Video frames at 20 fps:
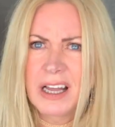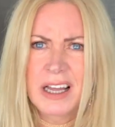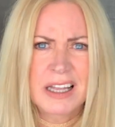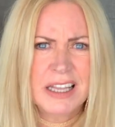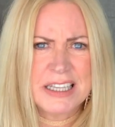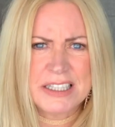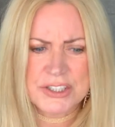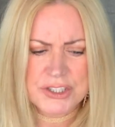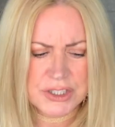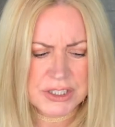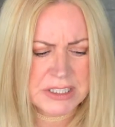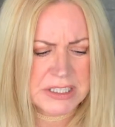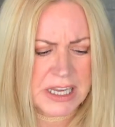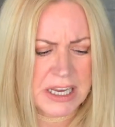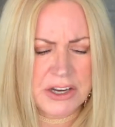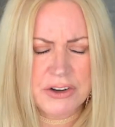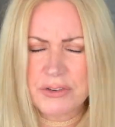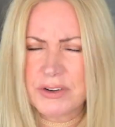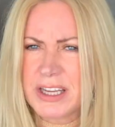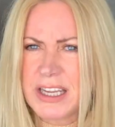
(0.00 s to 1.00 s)
It's just a
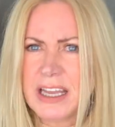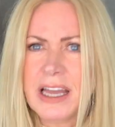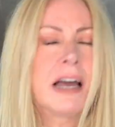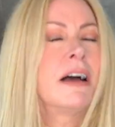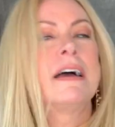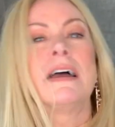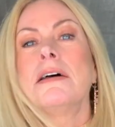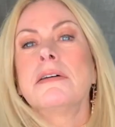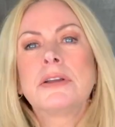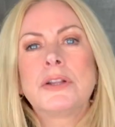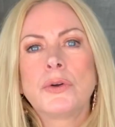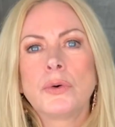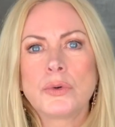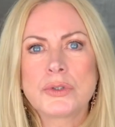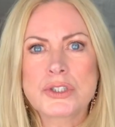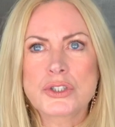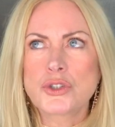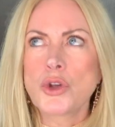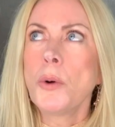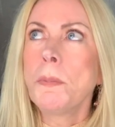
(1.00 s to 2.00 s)
great, you know,
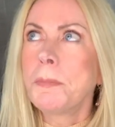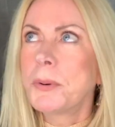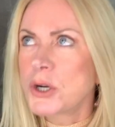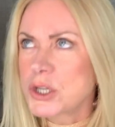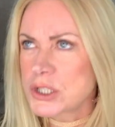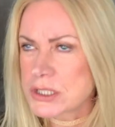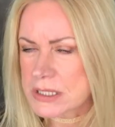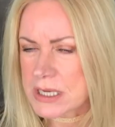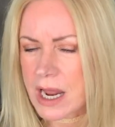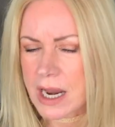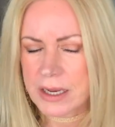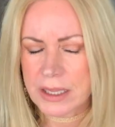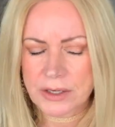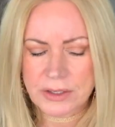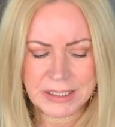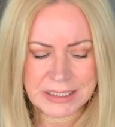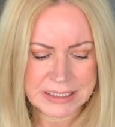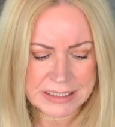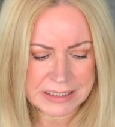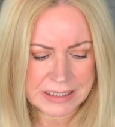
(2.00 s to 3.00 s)
superstar
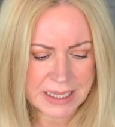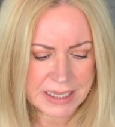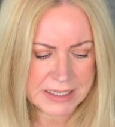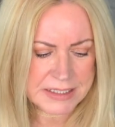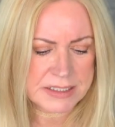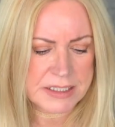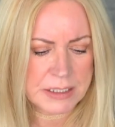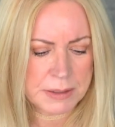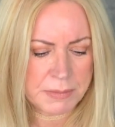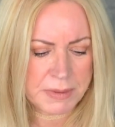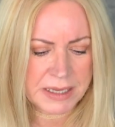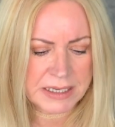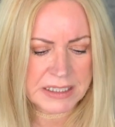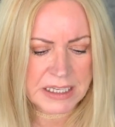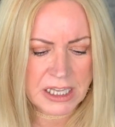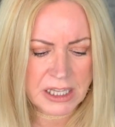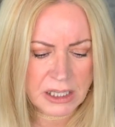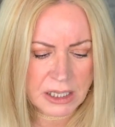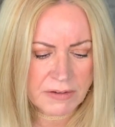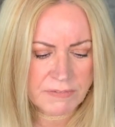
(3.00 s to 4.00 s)
ingredient, niacinamide. I
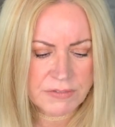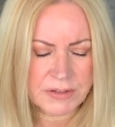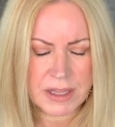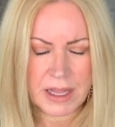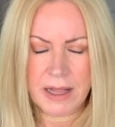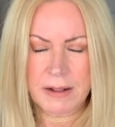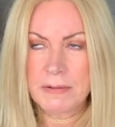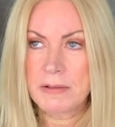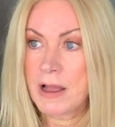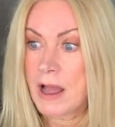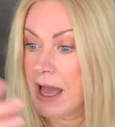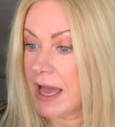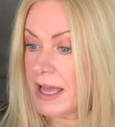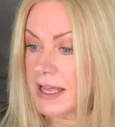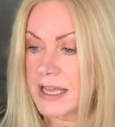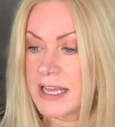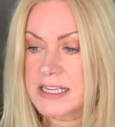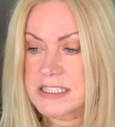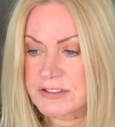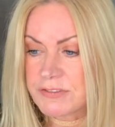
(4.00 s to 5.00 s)
love that. It
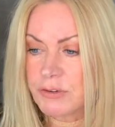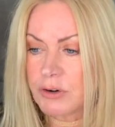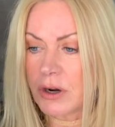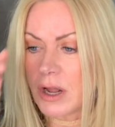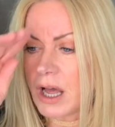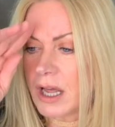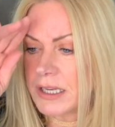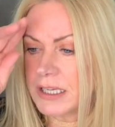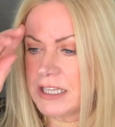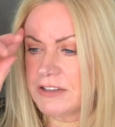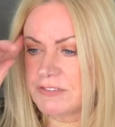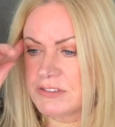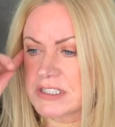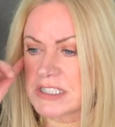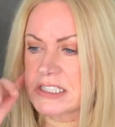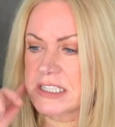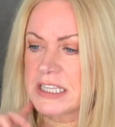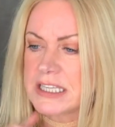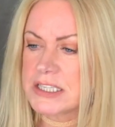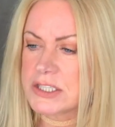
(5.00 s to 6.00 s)
is for uneven
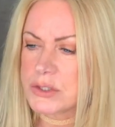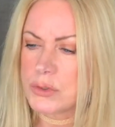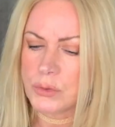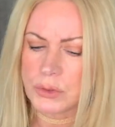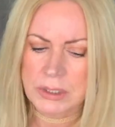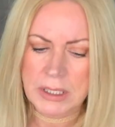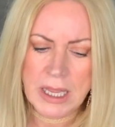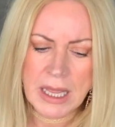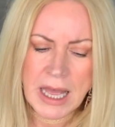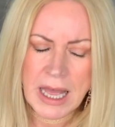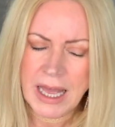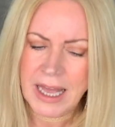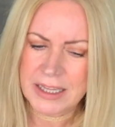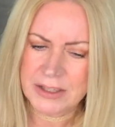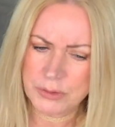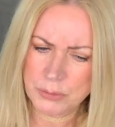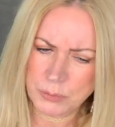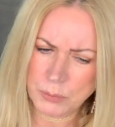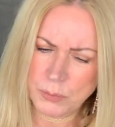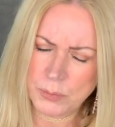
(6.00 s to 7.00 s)
skin tone.
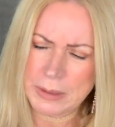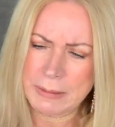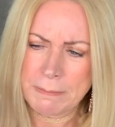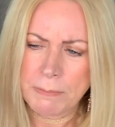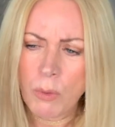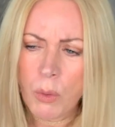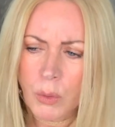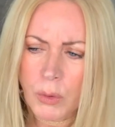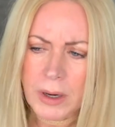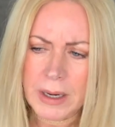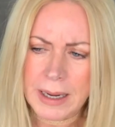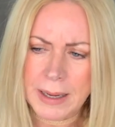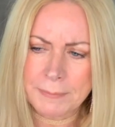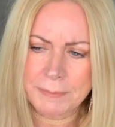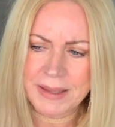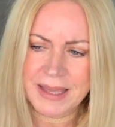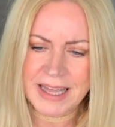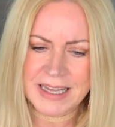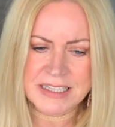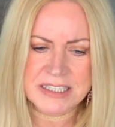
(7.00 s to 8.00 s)
And the more I'm
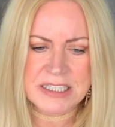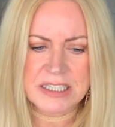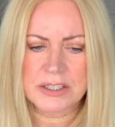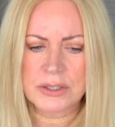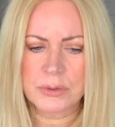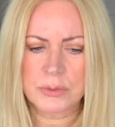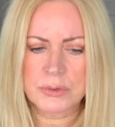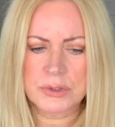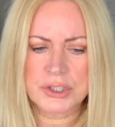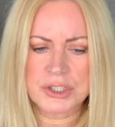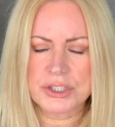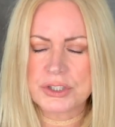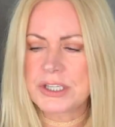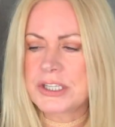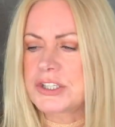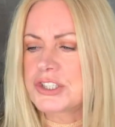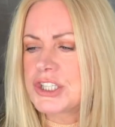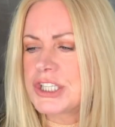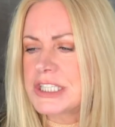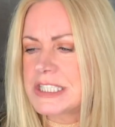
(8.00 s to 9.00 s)
getting to know Shireen,
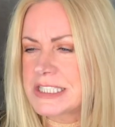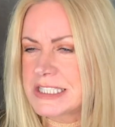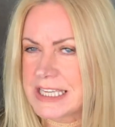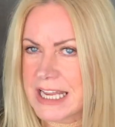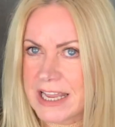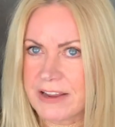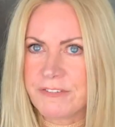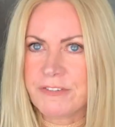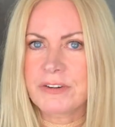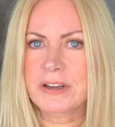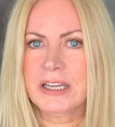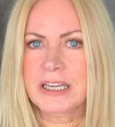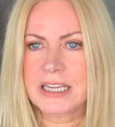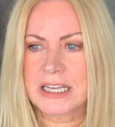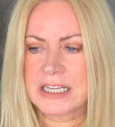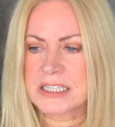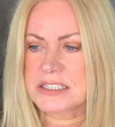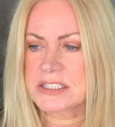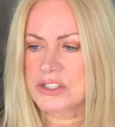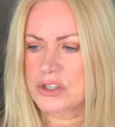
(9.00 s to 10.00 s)
she definitely
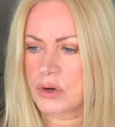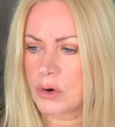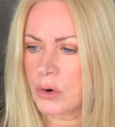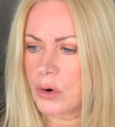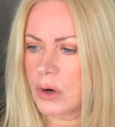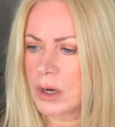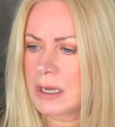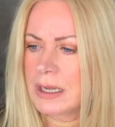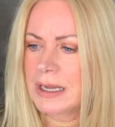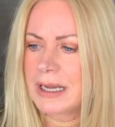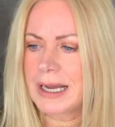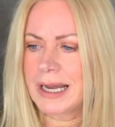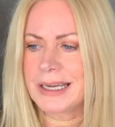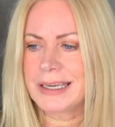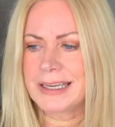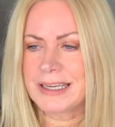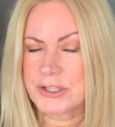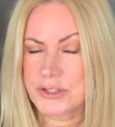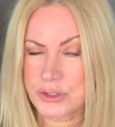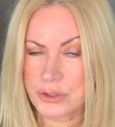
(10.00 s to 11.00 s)
has got an
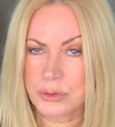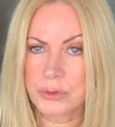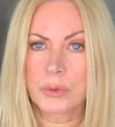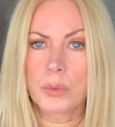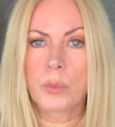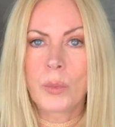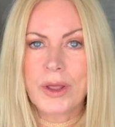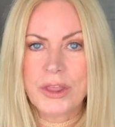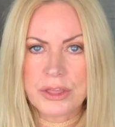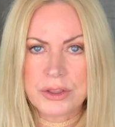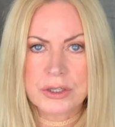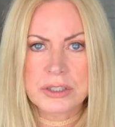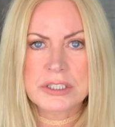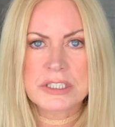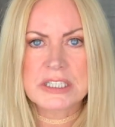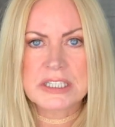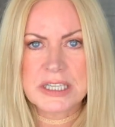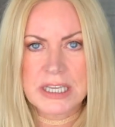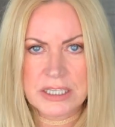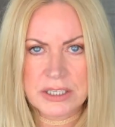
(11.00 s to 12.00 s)
issue with her
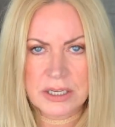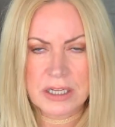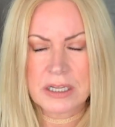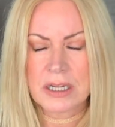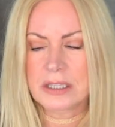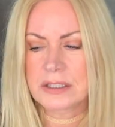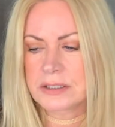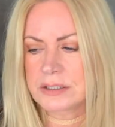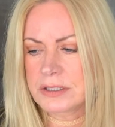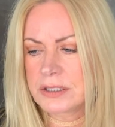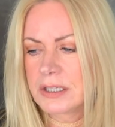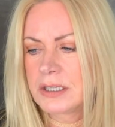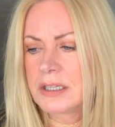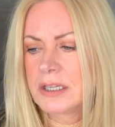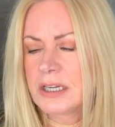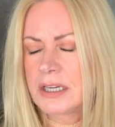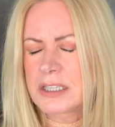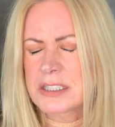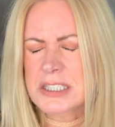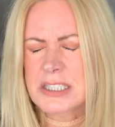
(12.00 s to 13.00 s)
skin colour,
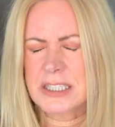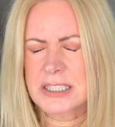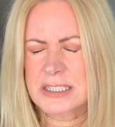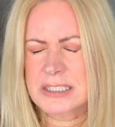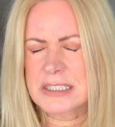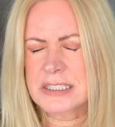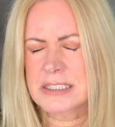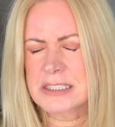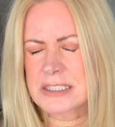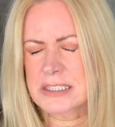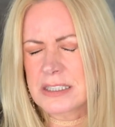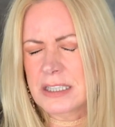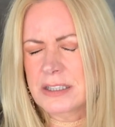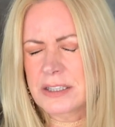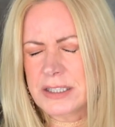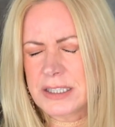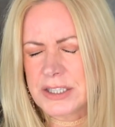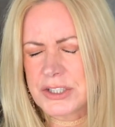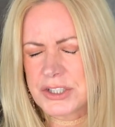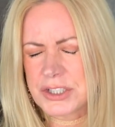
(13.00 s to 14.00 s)
her skin
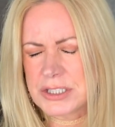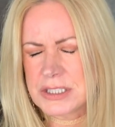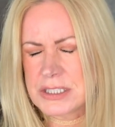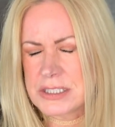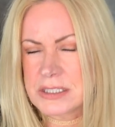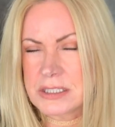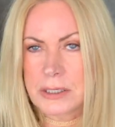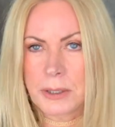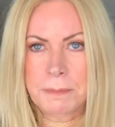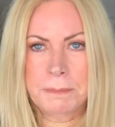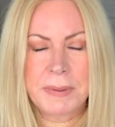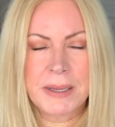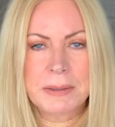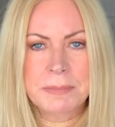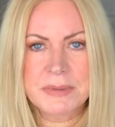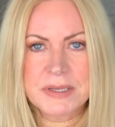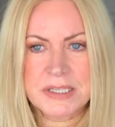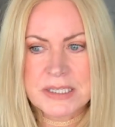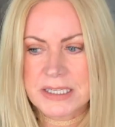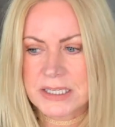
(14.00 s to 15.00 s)
discolorations and her
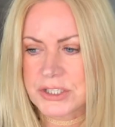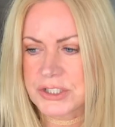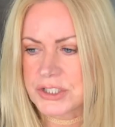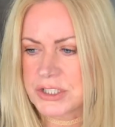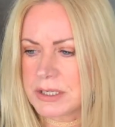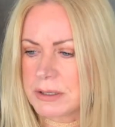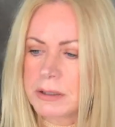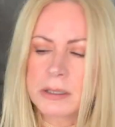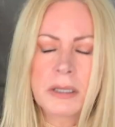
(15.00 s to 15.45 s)
pigmentation.